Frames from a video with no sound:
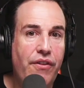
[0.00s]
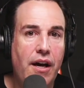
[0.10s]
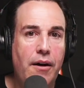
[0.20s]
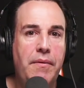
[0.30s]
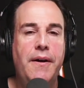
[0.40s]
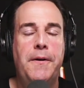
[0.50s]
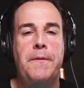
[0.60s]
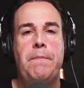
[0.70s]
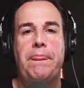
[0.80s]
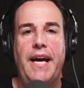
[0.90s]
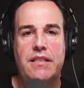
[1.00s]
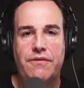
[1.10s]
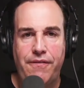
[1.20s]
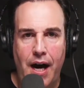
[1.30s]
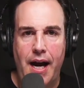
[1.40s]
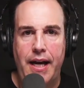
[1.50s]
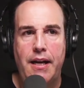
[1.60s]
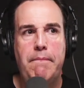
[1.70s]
them. That's fine.